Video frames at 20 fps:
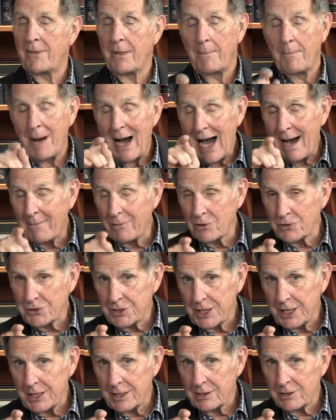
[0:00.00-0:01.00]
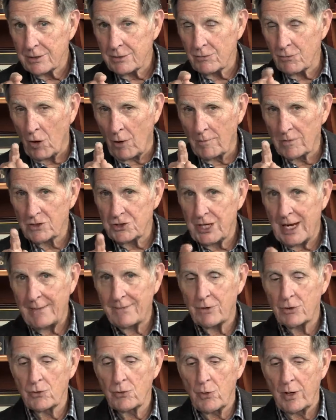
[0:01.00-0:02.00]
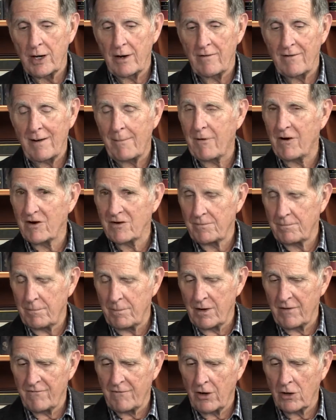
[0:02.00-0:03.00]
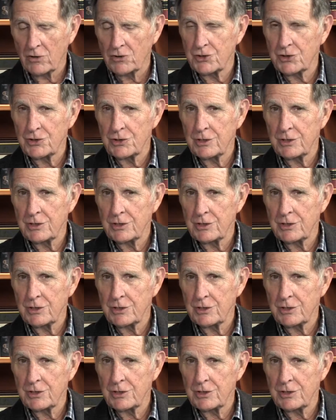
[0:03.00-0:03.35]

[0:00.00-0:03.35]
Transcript: The Bible says, Romans chapter 12, verse